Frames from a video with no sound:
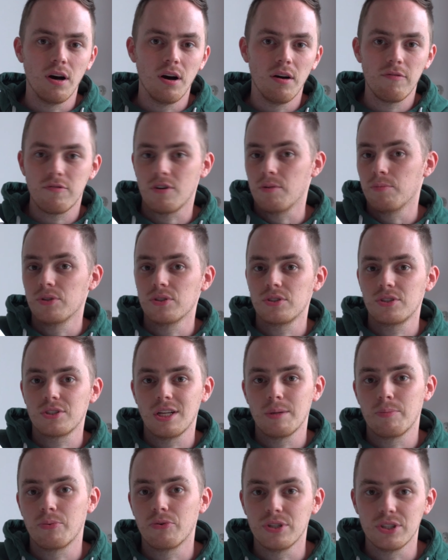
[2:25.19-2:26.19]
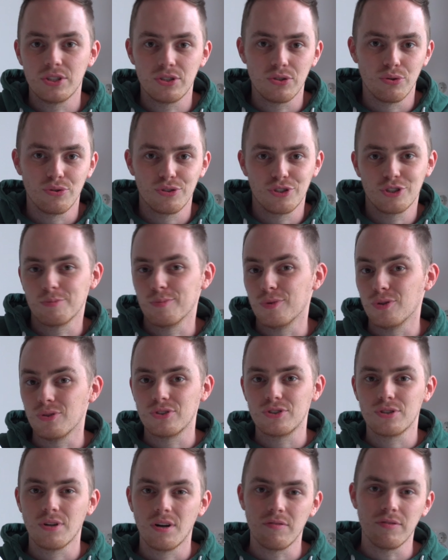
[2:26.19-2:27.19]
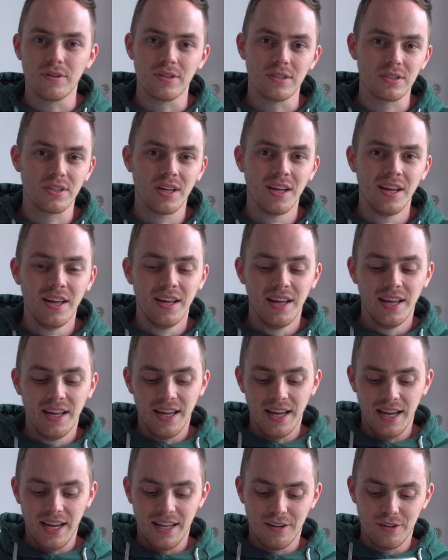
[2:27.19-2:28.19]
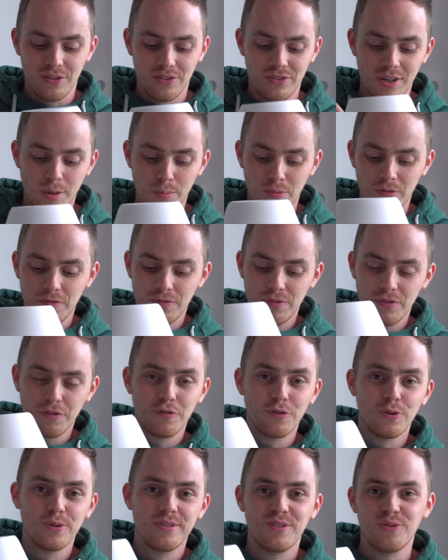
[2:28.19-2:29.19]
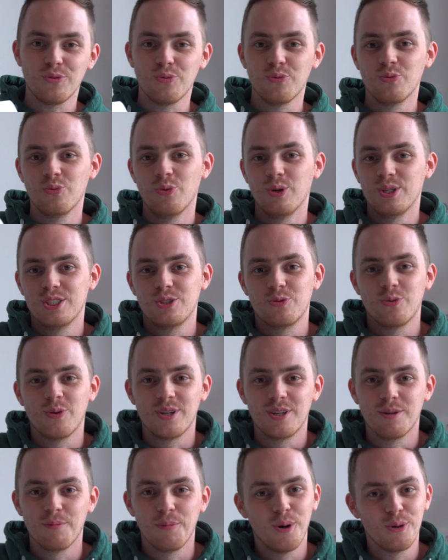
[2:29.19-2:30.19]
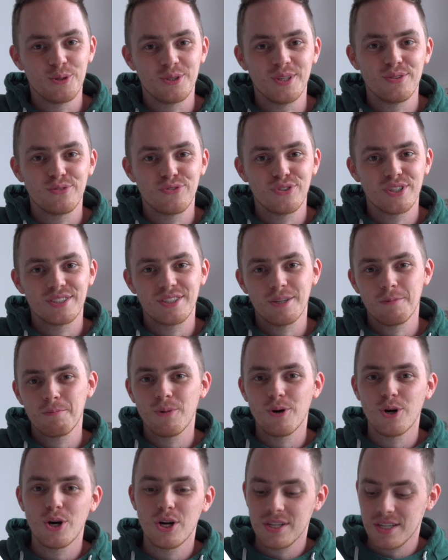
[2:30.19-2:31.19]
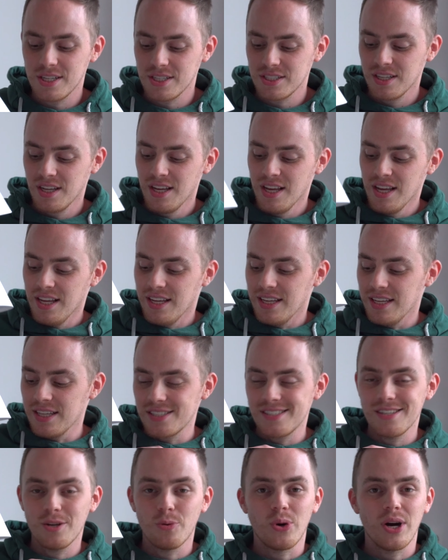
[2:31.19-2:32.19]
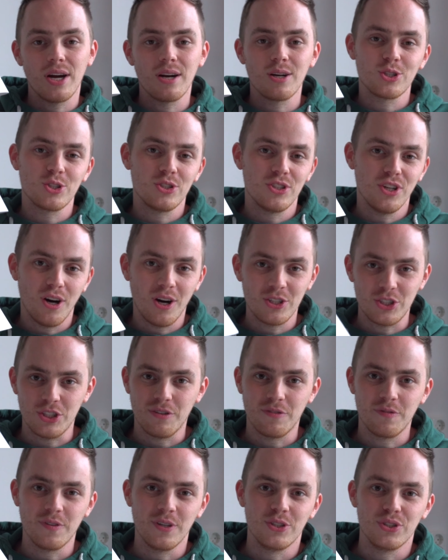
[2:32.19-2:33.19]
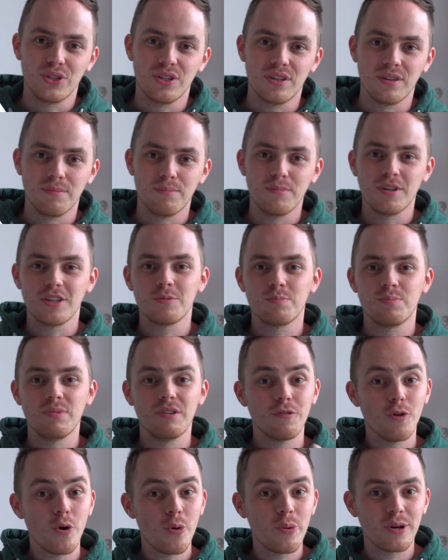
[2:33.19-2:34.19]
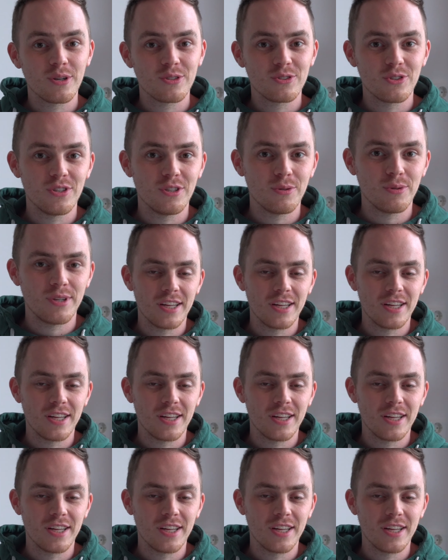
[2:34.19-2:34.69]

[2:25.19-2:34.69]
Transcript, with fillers: off from a slippery or smooth surface. And on top of the foot, which is where the most interesting part is, is the wireless charging feature. But before we continue